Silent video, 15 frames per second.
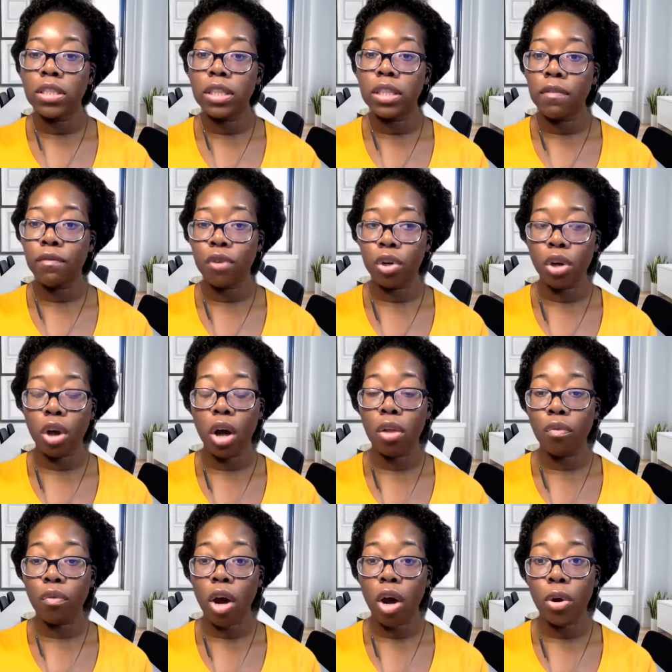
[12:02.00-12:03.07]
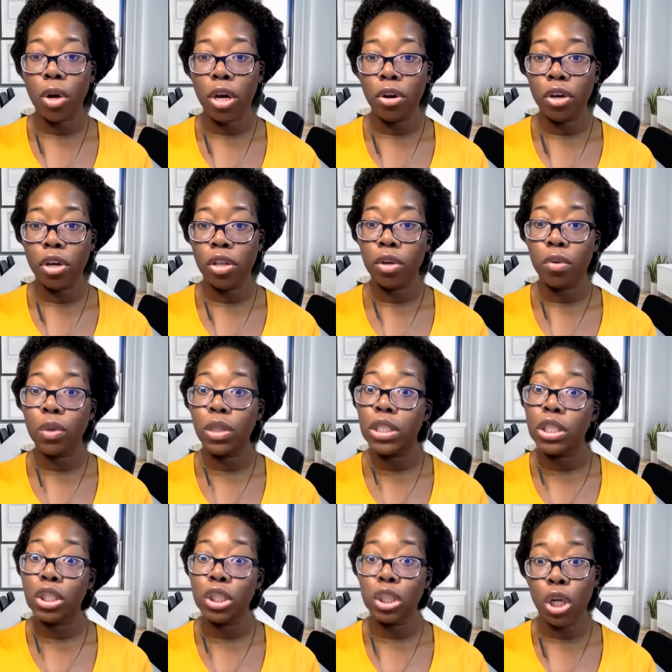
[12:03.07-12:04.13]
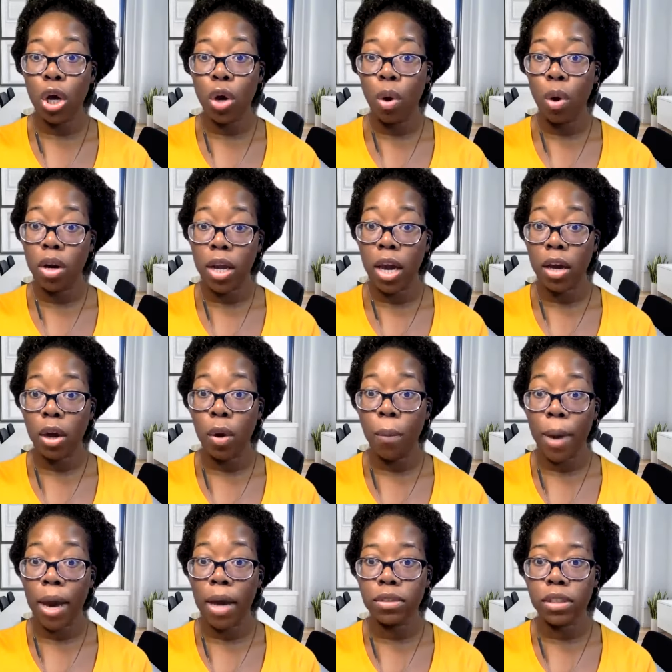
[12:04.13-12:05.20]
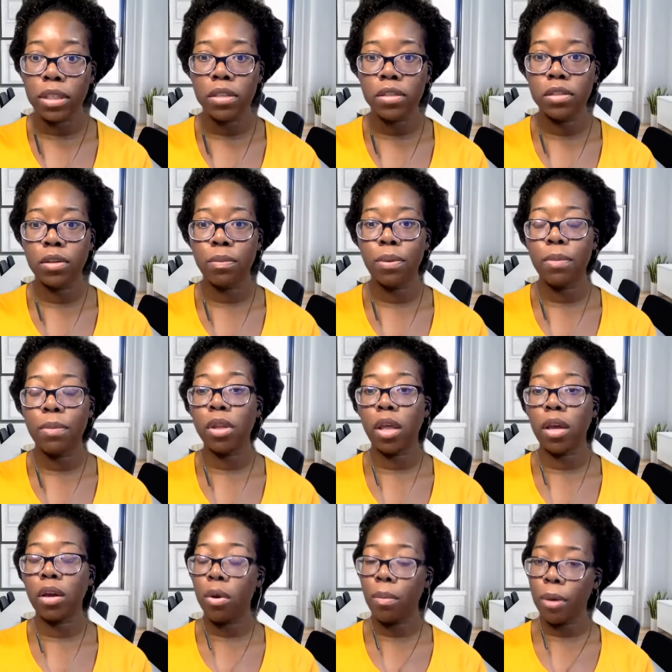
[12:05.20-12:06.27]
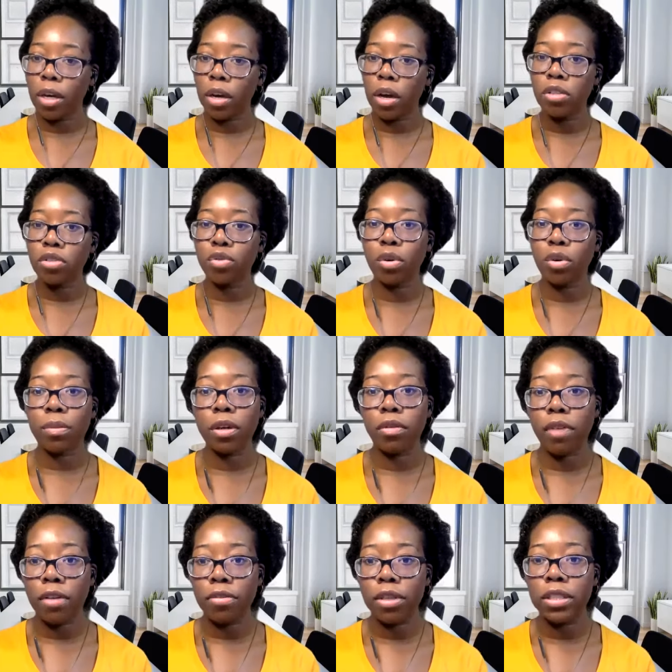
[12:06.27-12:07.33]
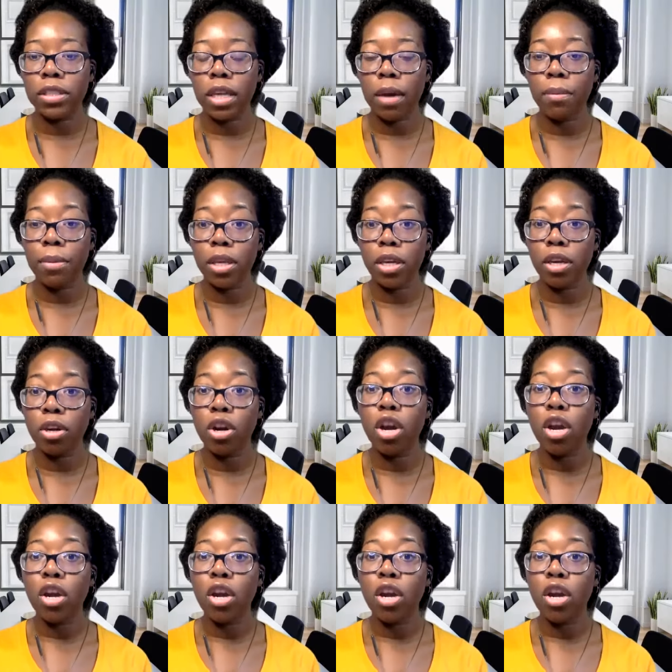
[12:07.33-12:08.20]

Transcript: denver colorado area there wasn't snow on echo mountain so people are like oh my gosh normally around this time of the year